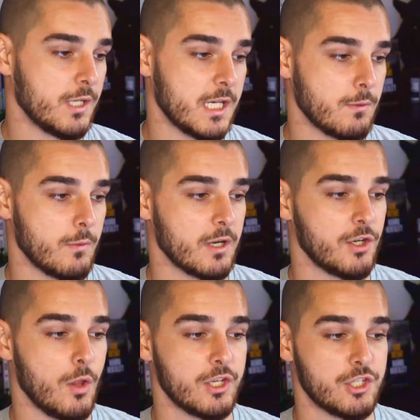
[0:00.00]
here, where we're
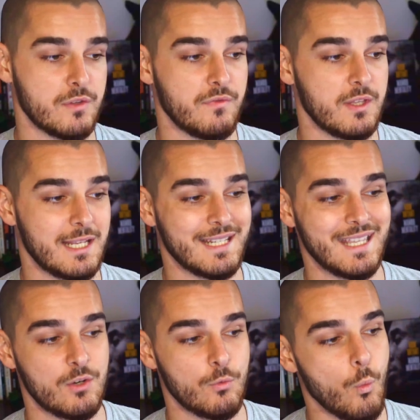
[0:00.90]
acknowledging the fit. And
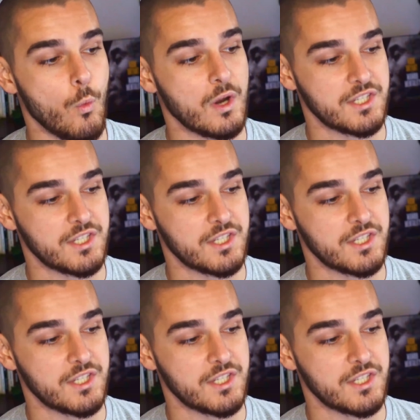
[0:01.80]
again, once